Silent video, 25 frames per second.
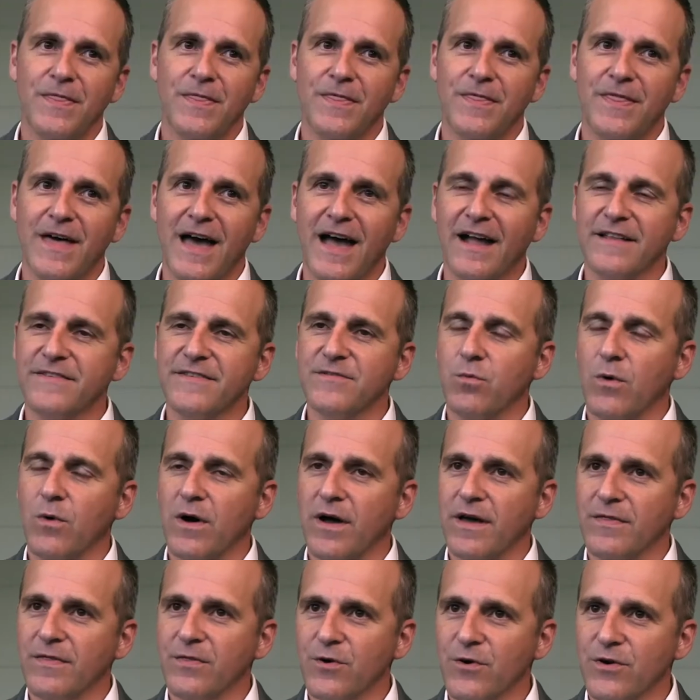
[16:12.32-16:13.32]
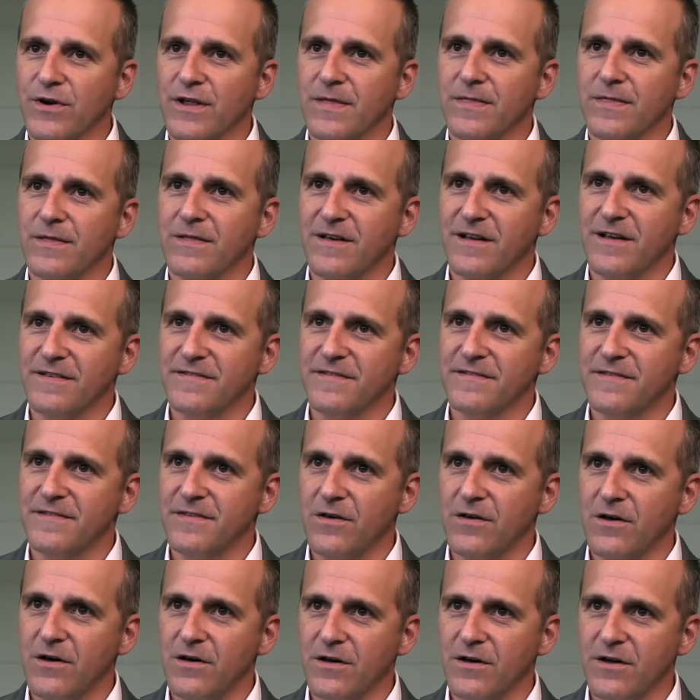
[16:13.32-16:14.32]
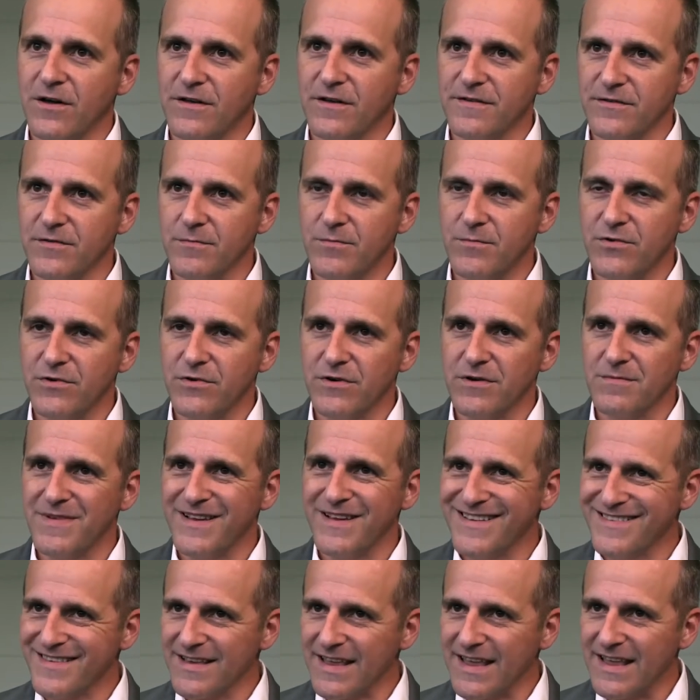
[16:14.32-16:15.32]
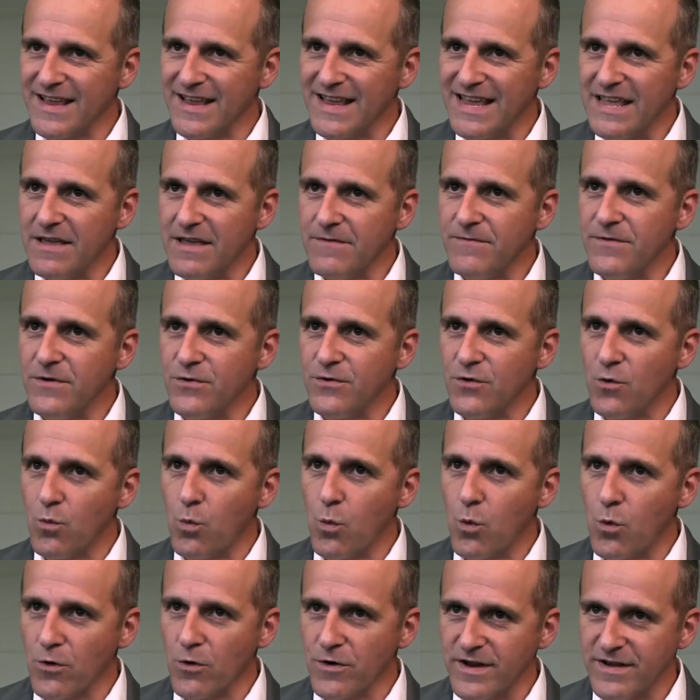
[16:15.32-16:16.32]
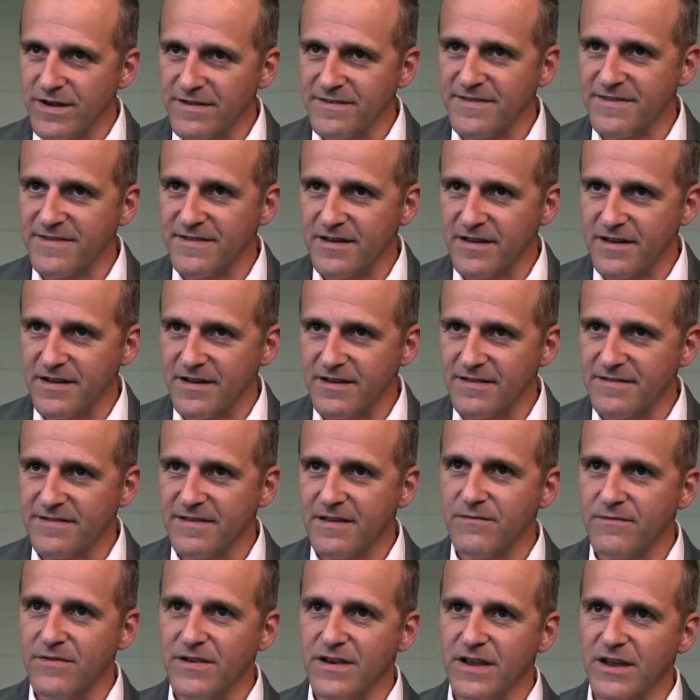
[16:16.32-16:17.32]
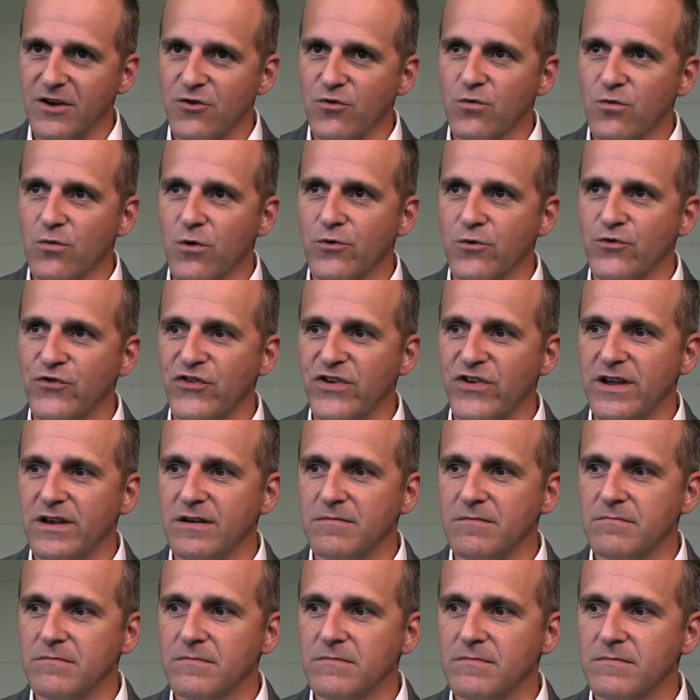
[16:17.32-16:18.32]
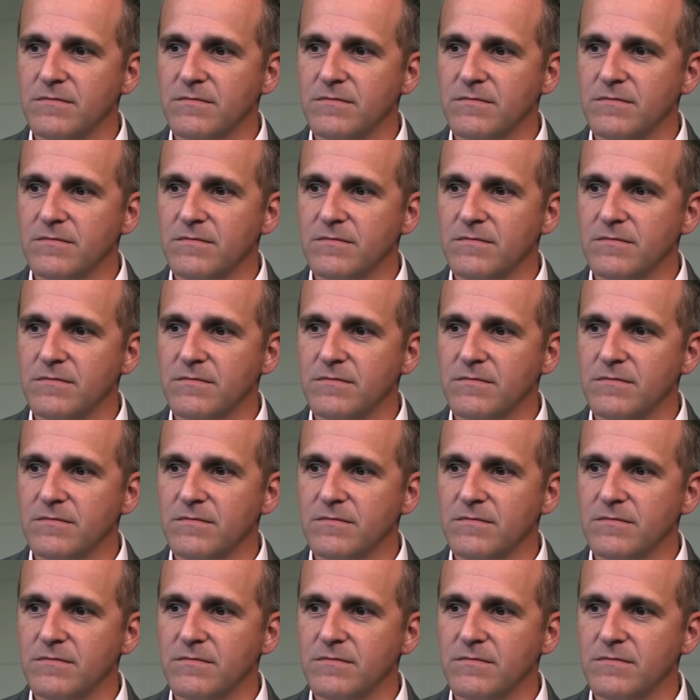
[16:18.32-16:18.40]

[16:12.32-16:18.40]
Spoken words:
That's why learning the lessons of the Holocaust are important, because it can give you the warning signs of an encroaching